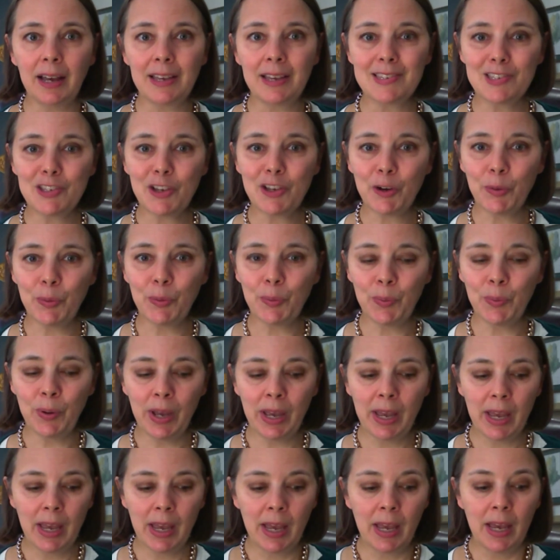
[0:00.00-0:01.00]
So
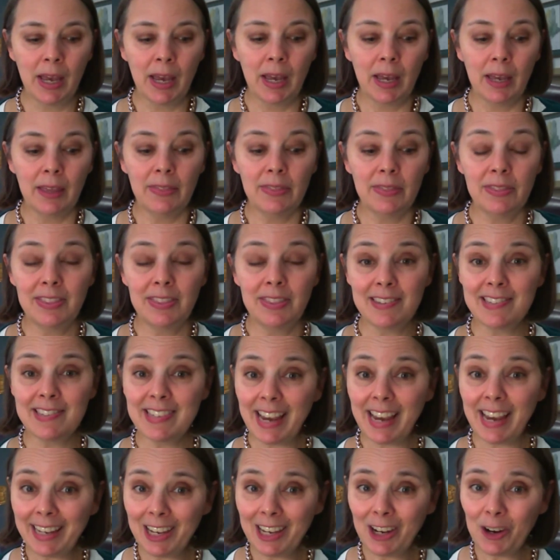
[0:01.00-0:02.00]
the
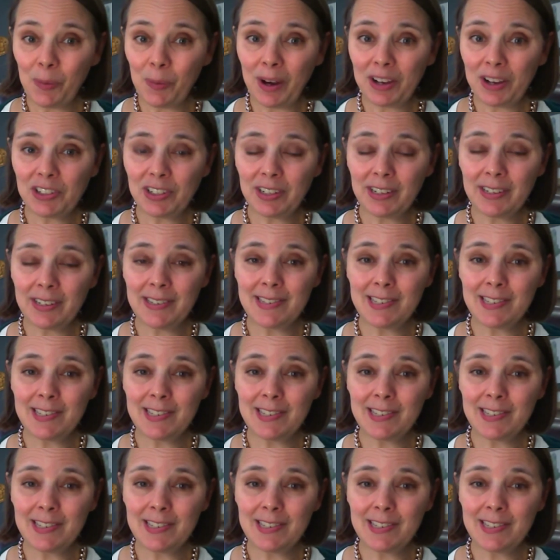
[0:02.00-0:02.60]
second question,